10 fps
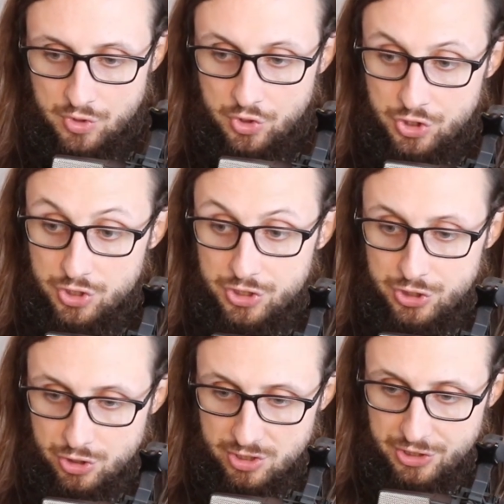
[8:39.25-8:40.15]
you're
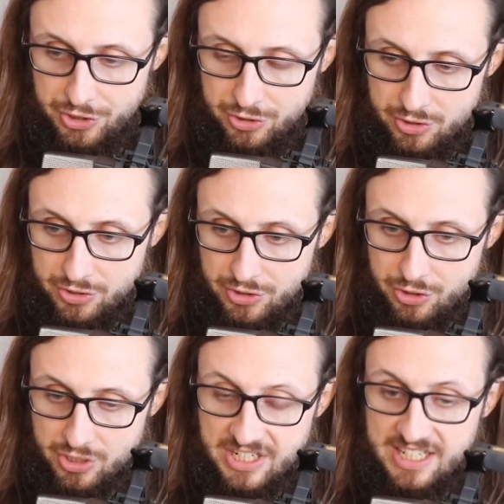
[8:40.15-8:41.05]

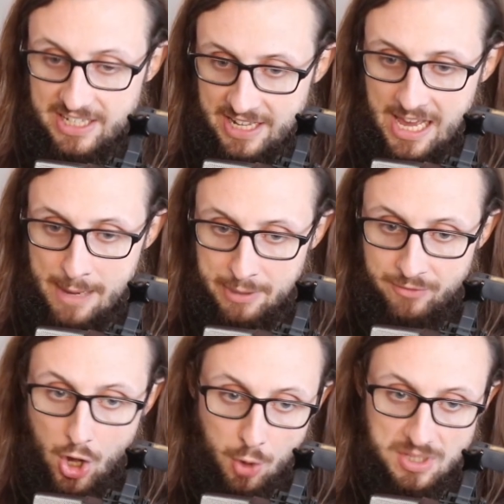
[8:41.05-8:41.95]
going to get in a habit of
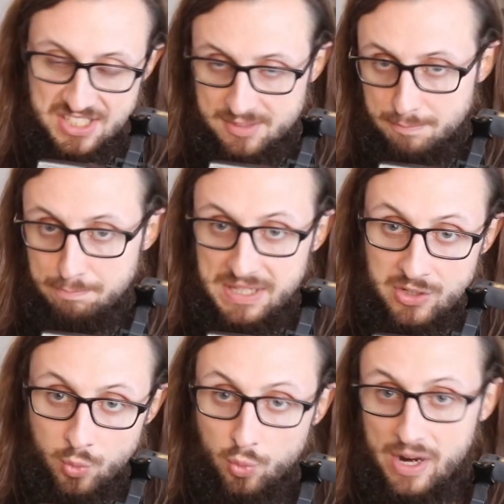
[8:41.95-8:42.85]
always
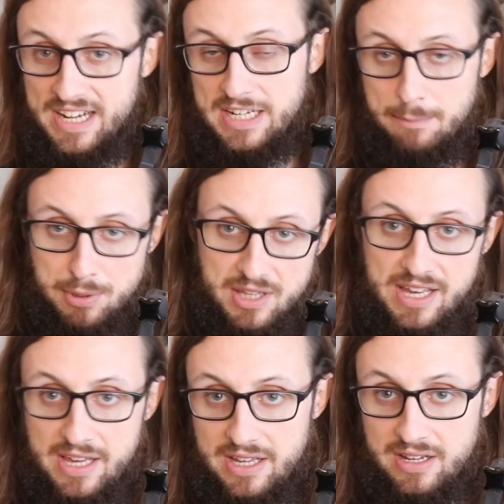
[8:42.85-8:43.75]
being ready to
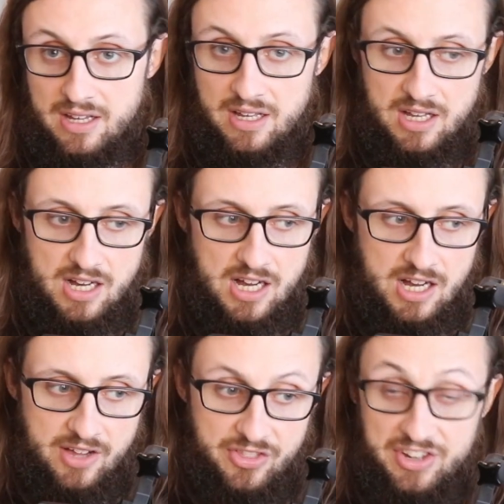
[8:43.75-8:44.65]
play
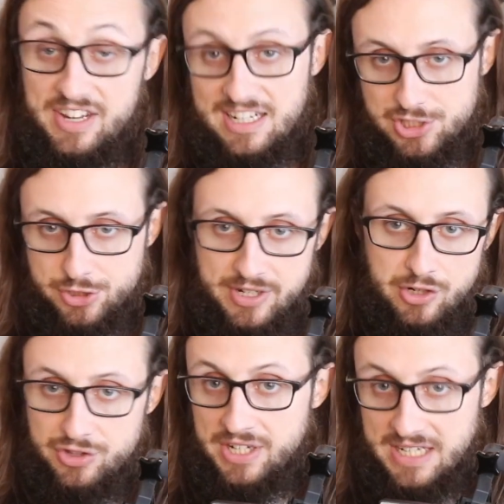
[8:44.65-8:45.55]
the next string
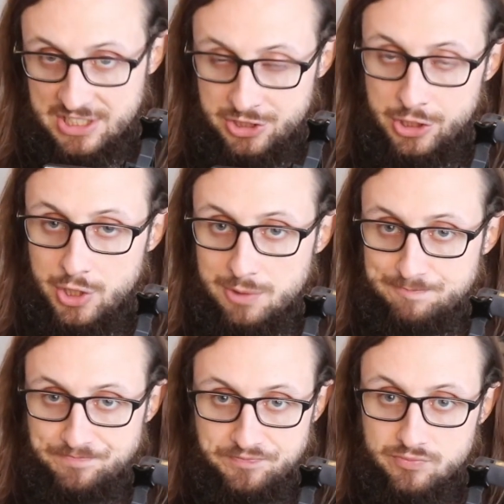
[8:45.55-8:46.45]
or the next note
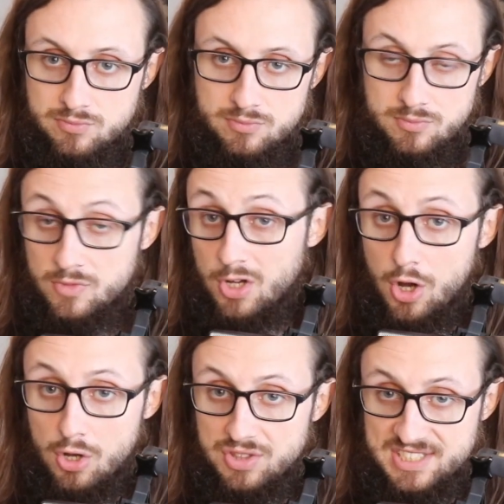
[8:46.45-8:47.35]

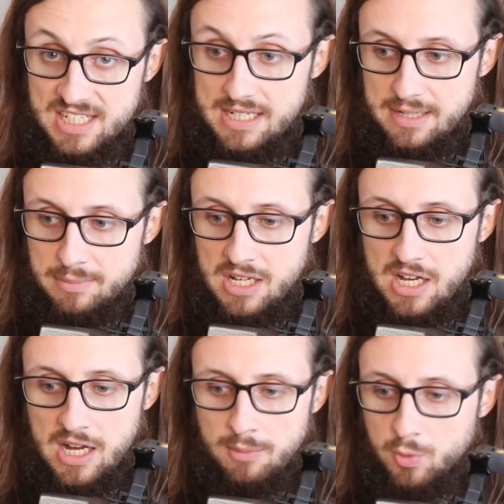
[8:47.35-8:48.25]
all the time.
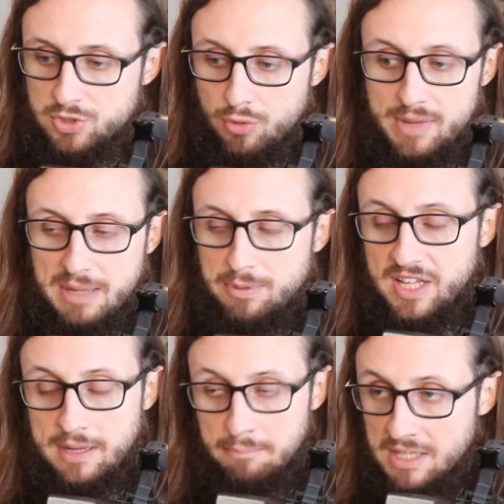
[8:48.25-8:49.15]
Which will make
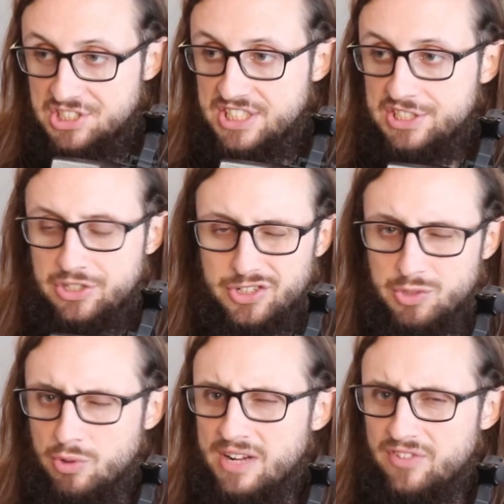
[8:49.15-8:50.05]
playing much easier.
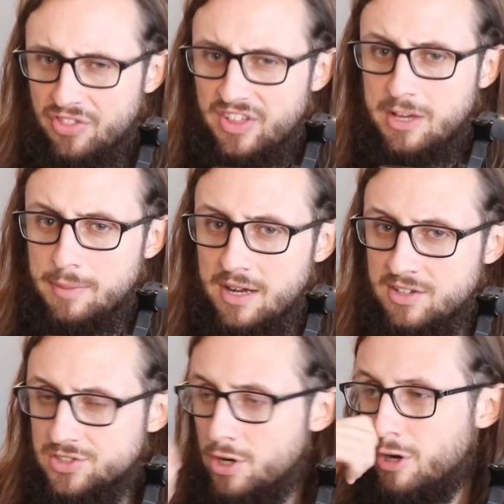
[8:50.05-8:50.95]
You won't have to think about it
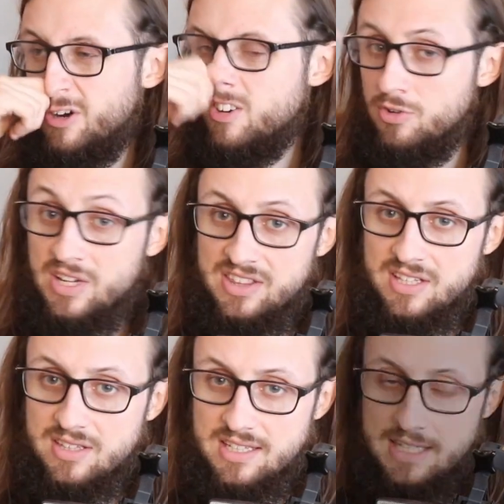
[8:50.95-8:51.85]
as hard or anything like